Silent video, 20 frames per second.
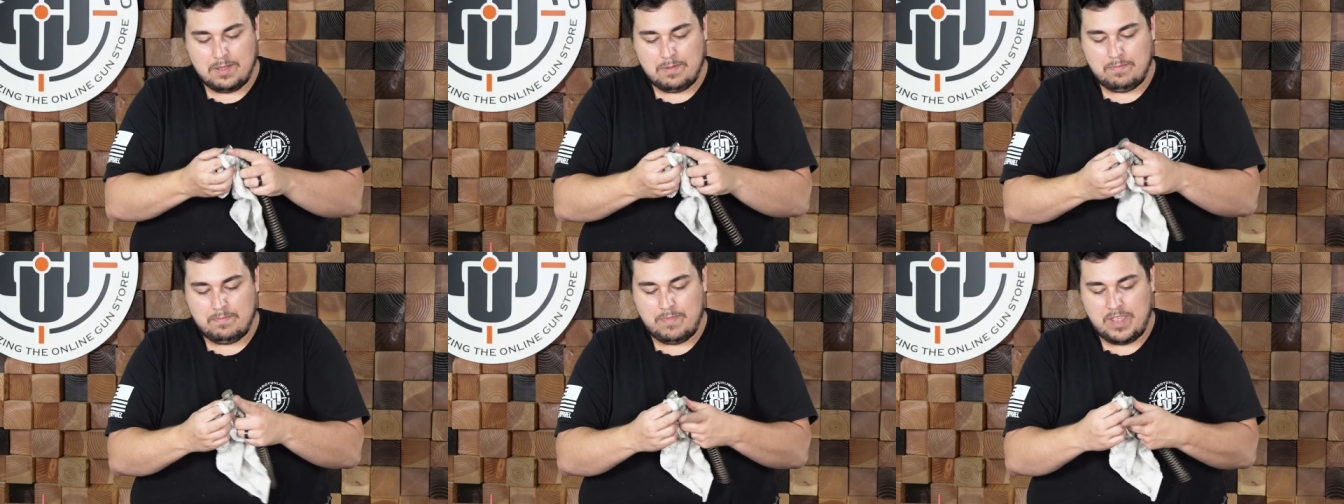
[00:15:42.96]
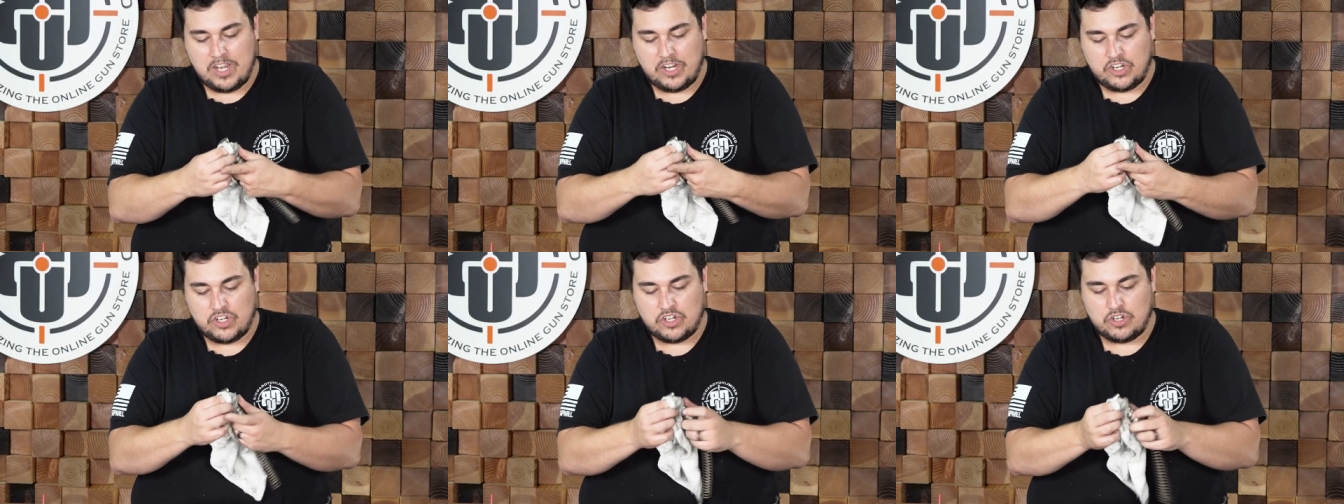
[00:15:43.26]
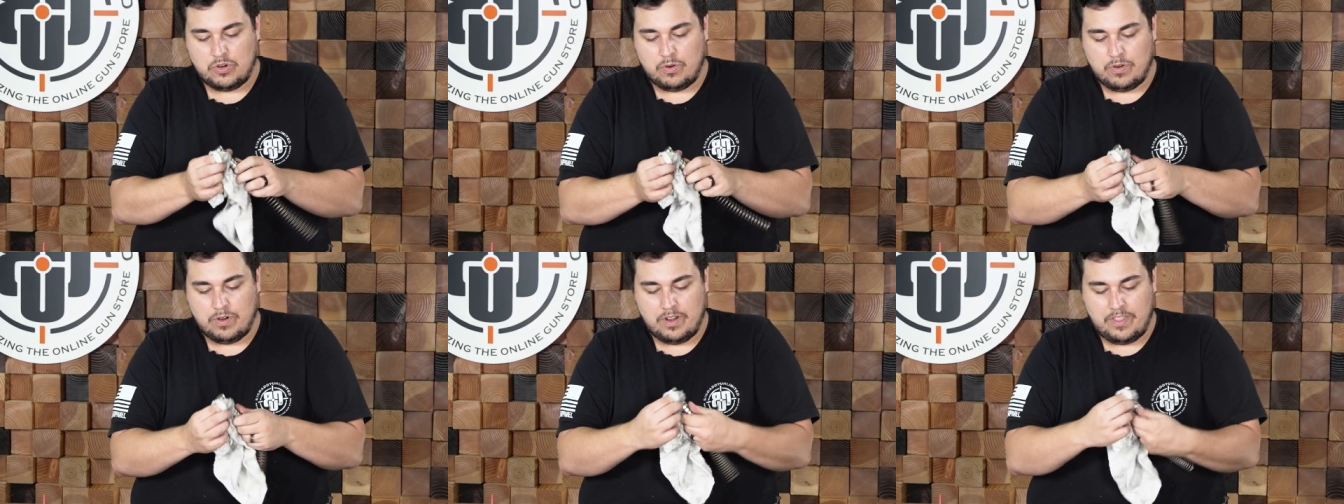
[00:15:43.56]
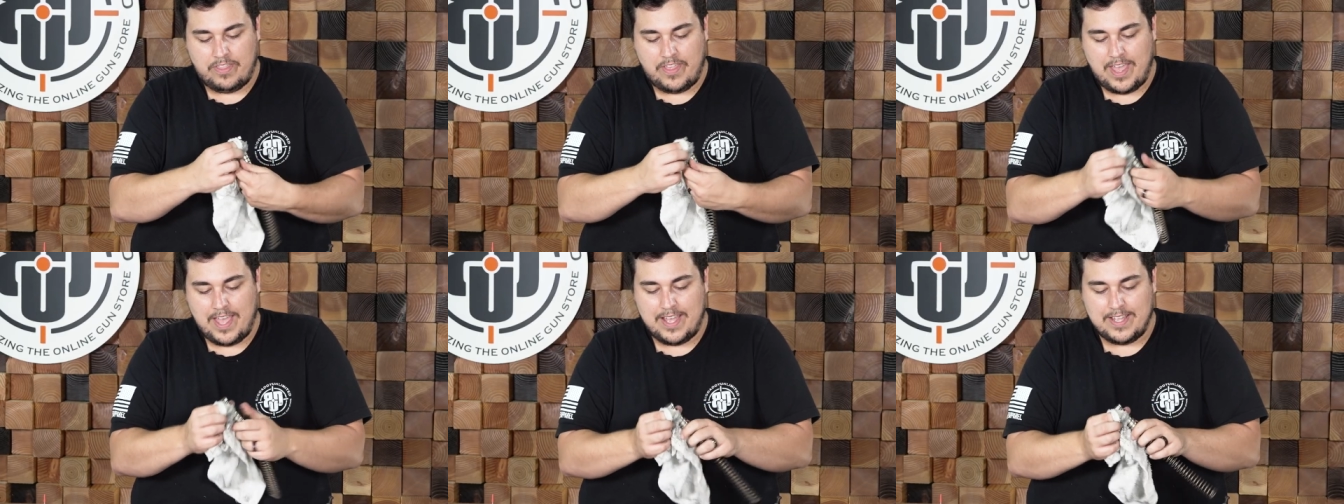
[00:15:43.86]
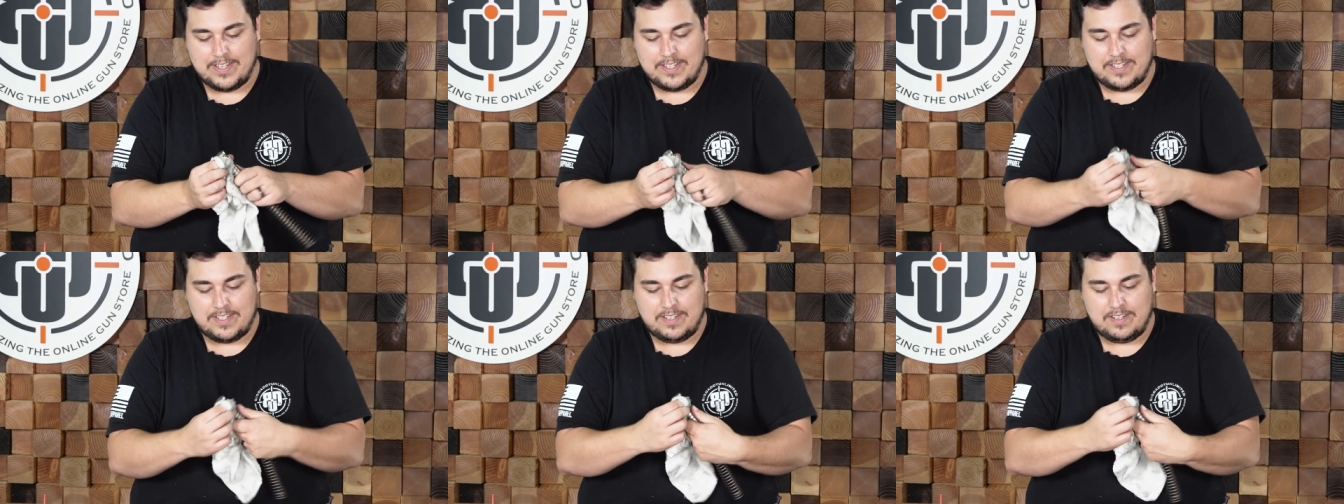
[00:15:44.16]
make sure
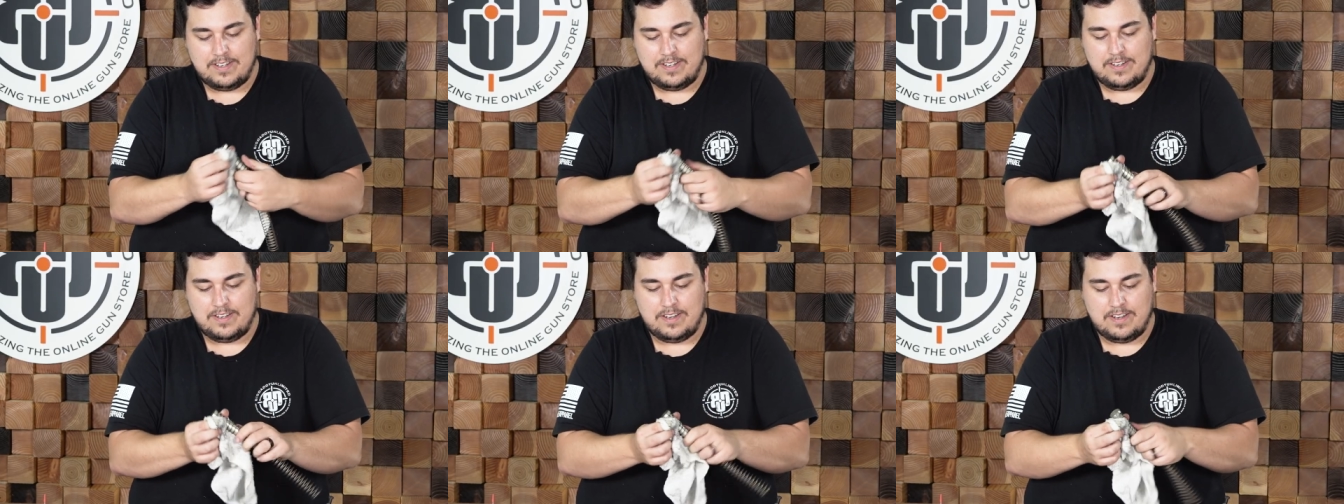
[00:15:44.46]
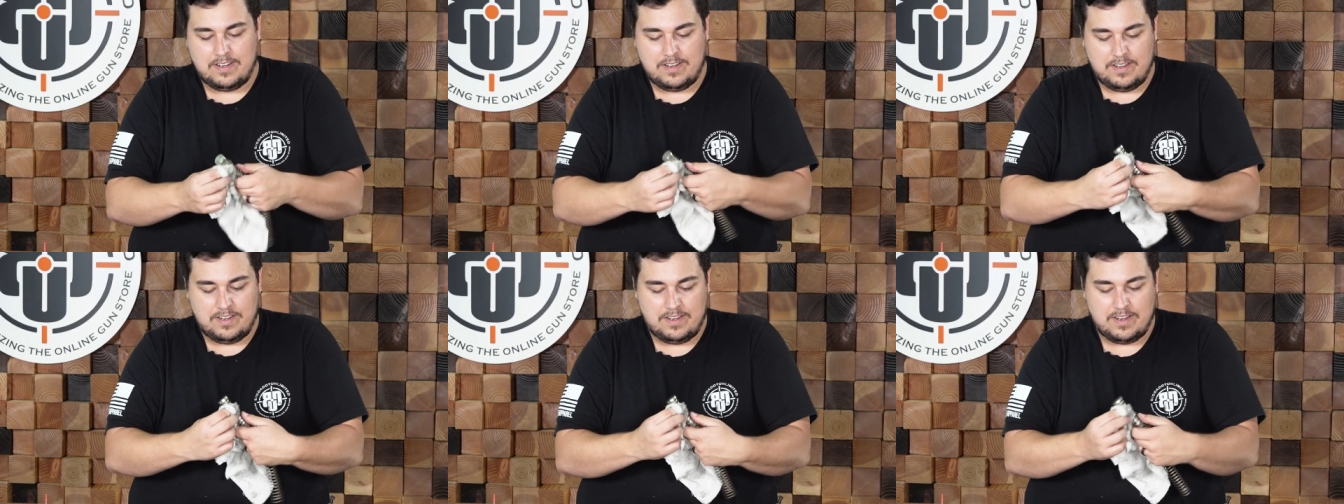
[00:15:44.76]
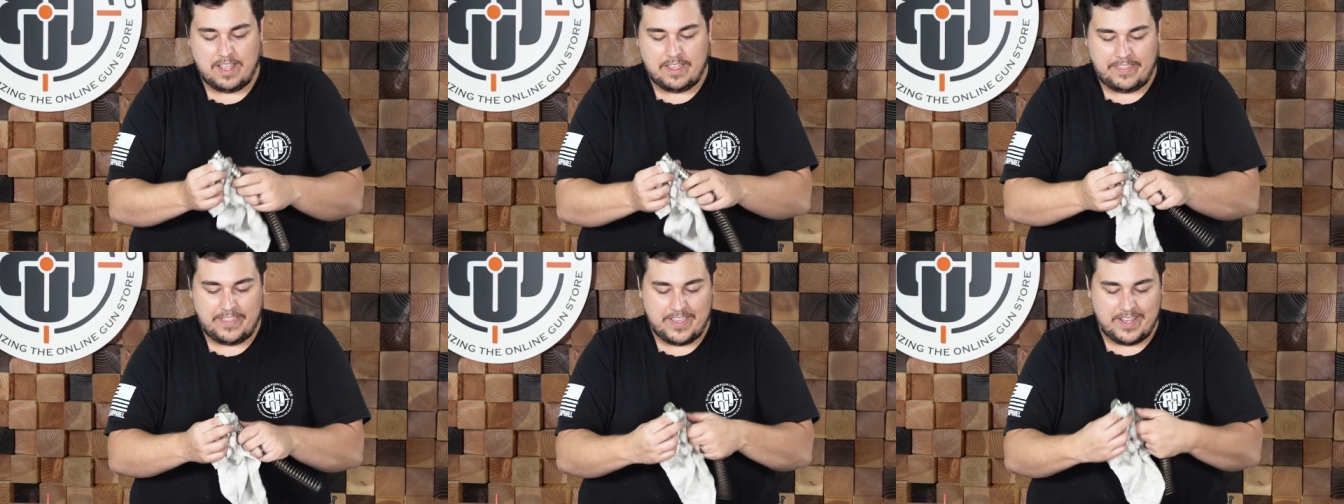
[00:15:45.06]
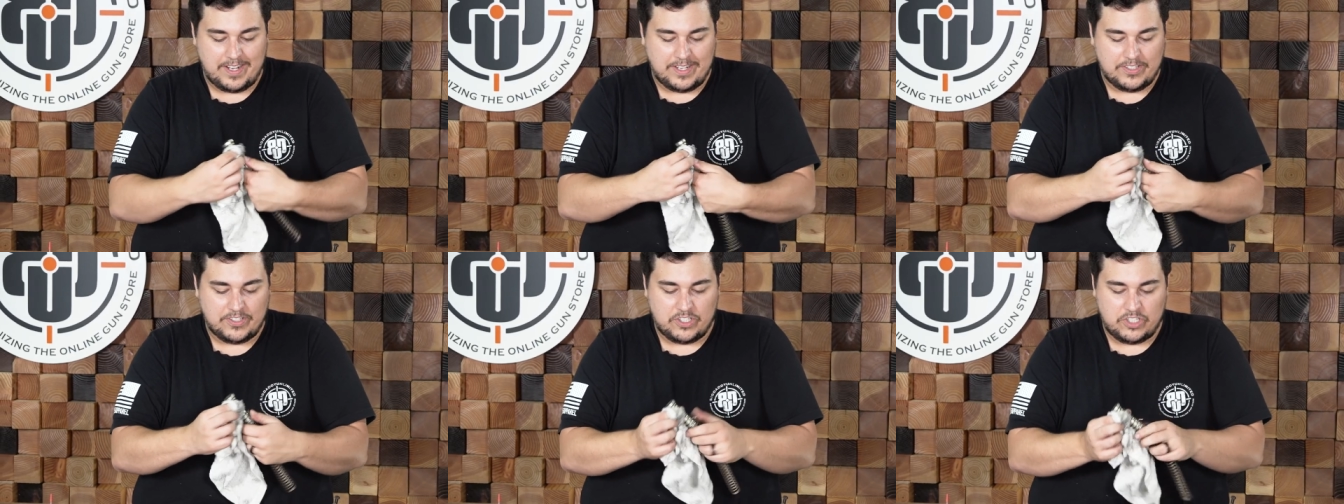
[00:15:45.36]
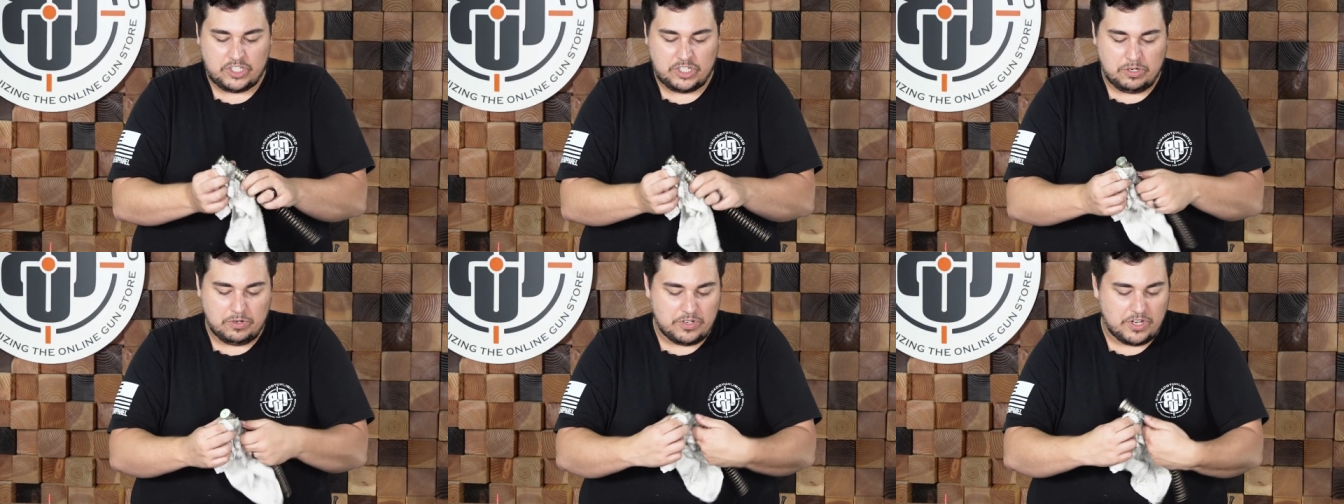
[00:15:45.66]
that nothing is too